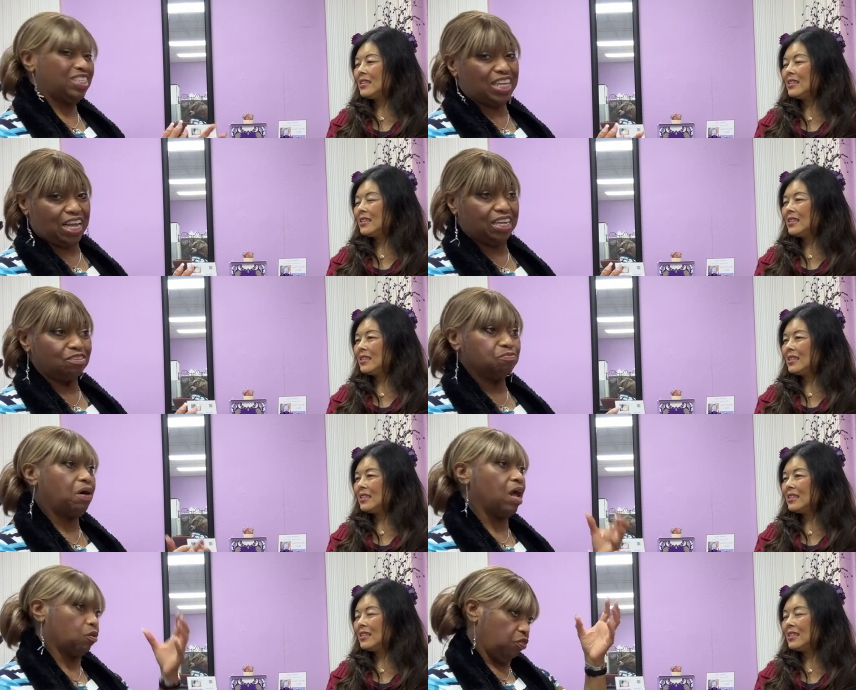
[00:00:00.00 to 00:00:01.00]
Speaker 1: thin,
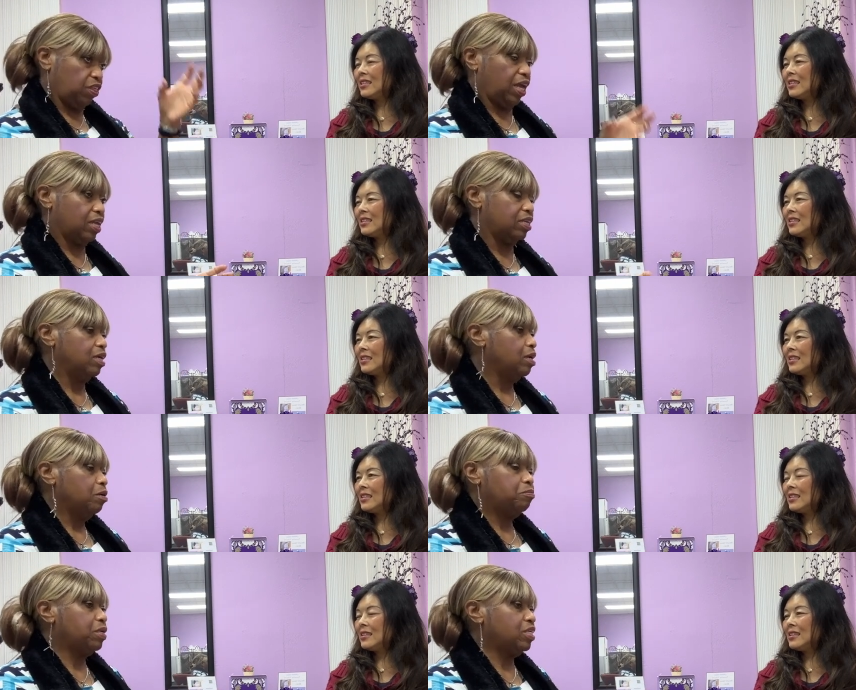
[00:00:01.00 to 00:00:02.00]
model thin,
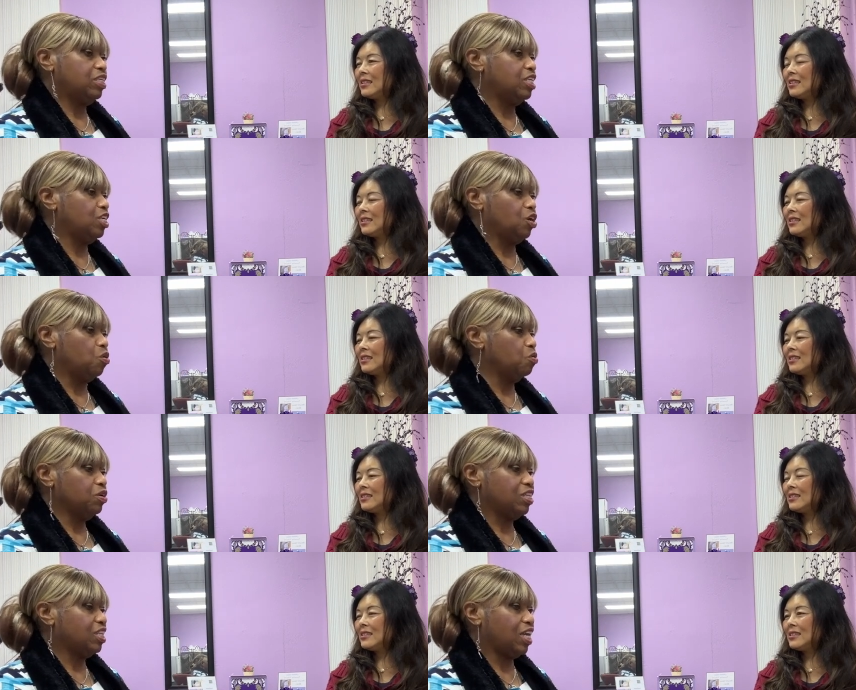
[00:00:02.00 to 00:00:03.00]
but you know,
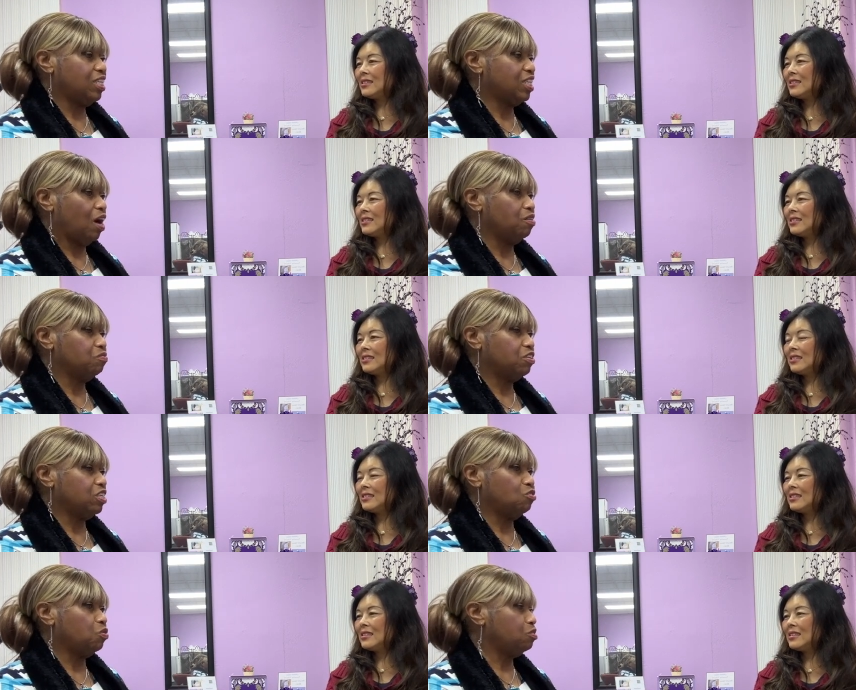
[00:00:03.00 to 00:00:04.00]
that, that
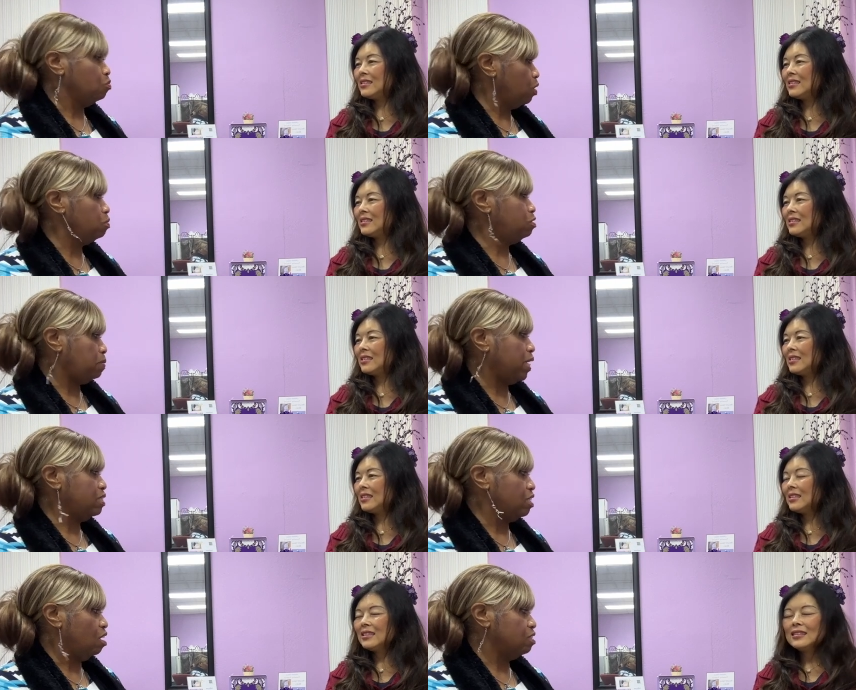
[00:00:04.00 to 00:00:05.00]
just wasn't what it was
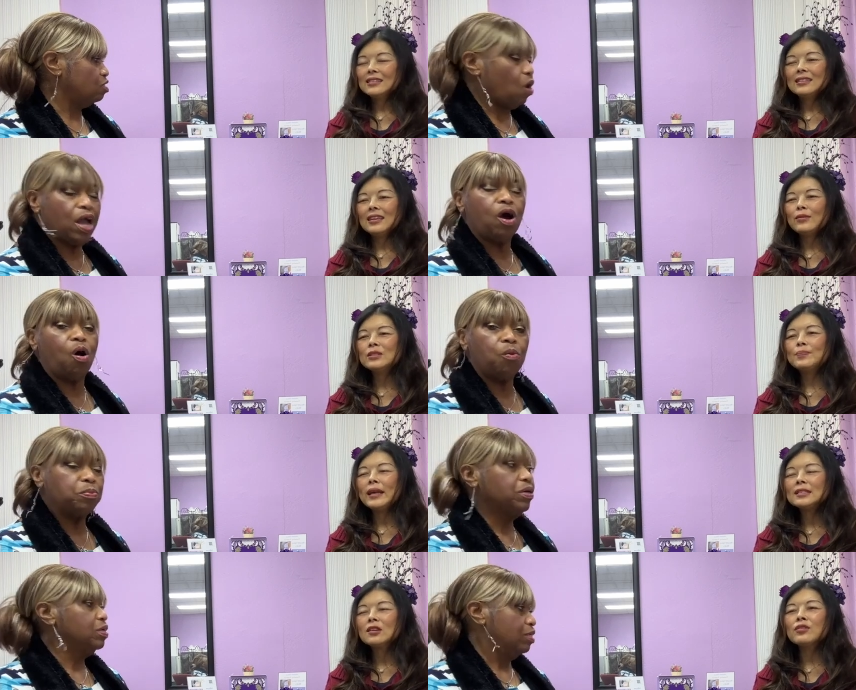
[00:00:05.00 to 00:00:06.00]
based on. So I It hope, was
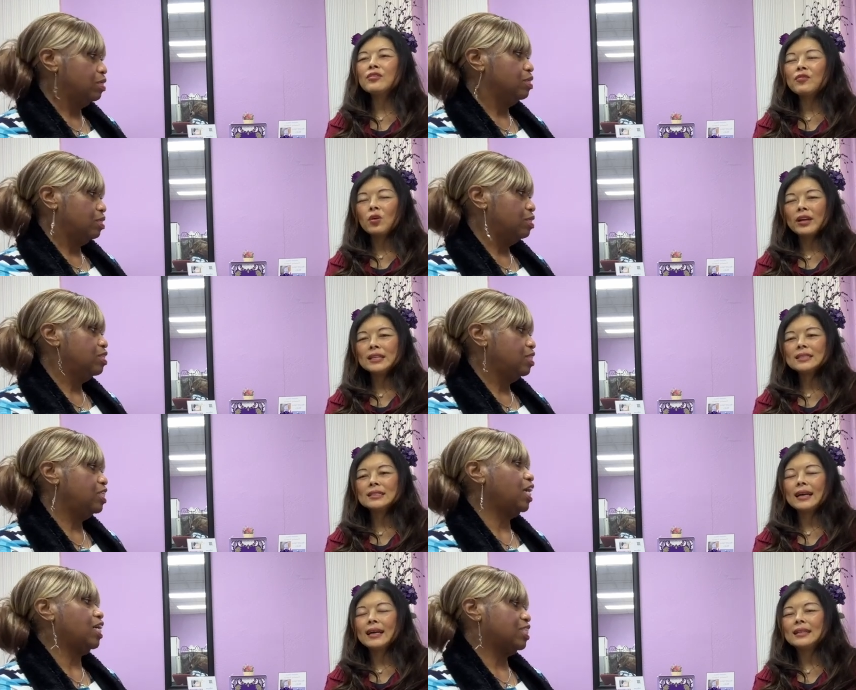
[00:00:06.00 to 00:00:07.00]
based
Speaker 2: on the voice
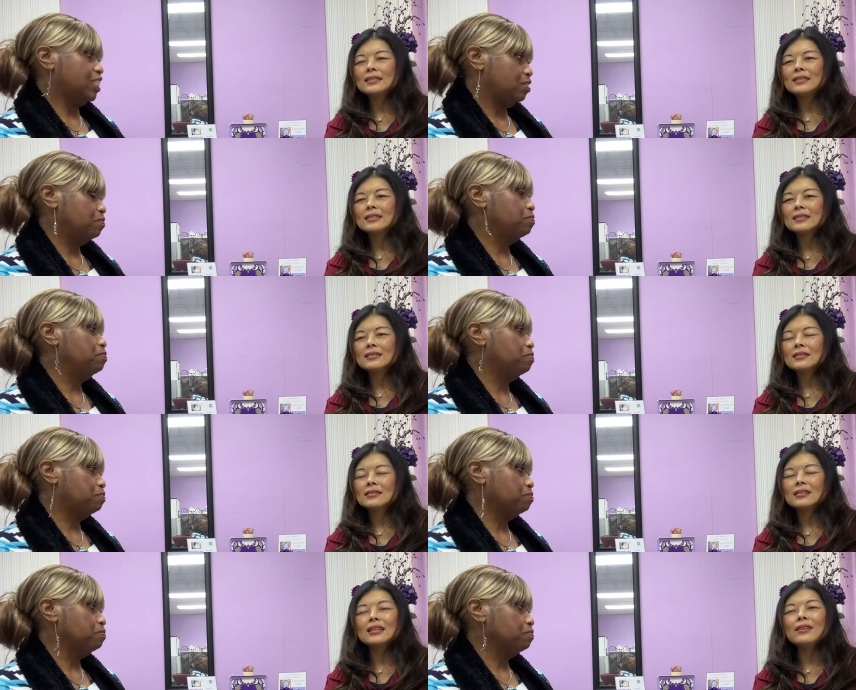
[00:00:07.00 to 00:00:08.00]
yes. and
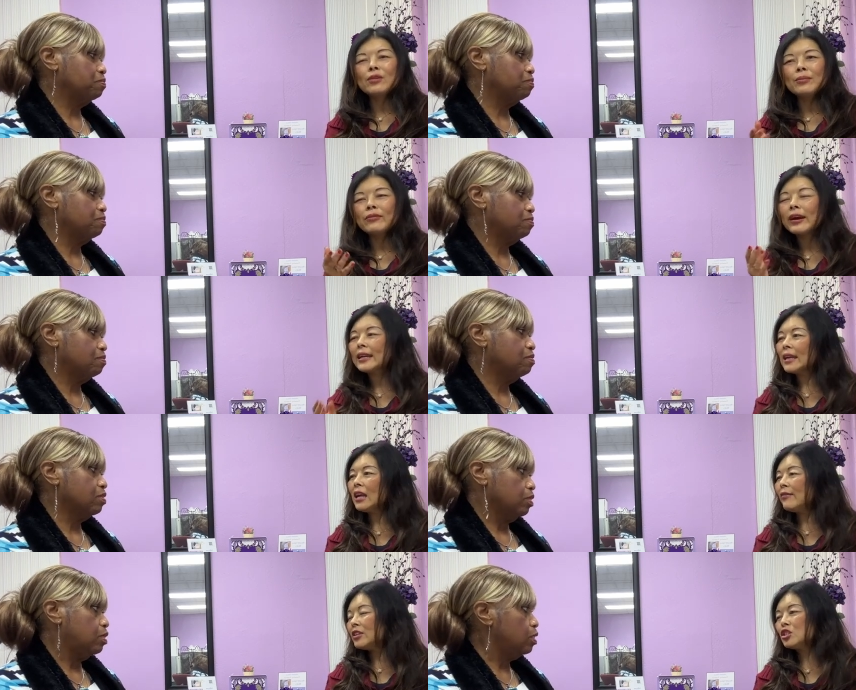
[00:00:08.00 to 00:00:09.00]
even Mariah
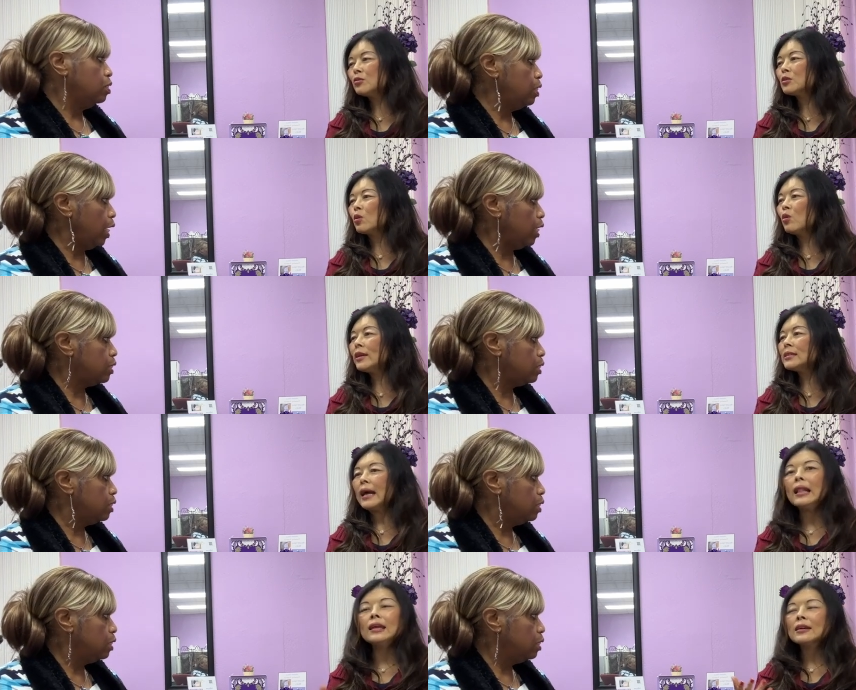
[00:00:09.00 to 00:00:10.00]
Carey. She was yes. always
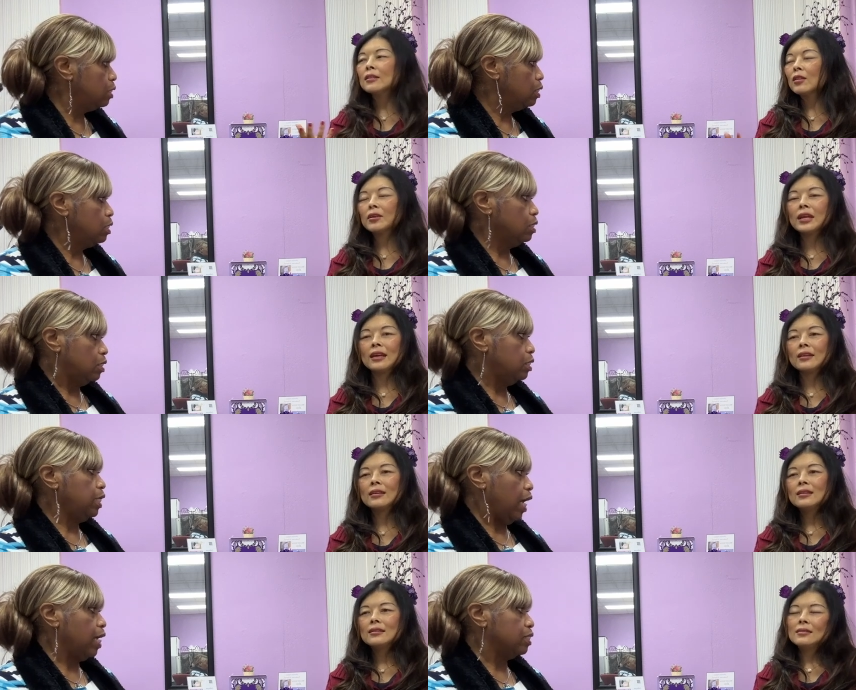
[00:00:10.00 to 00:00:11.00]
elegant looking.
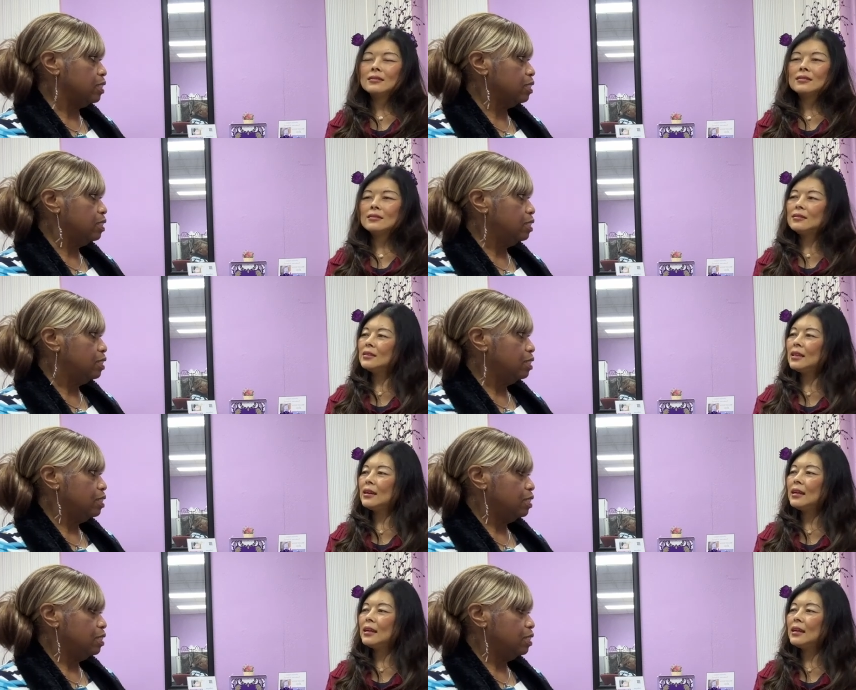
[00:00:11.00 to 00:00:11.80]
Yes. Yeah,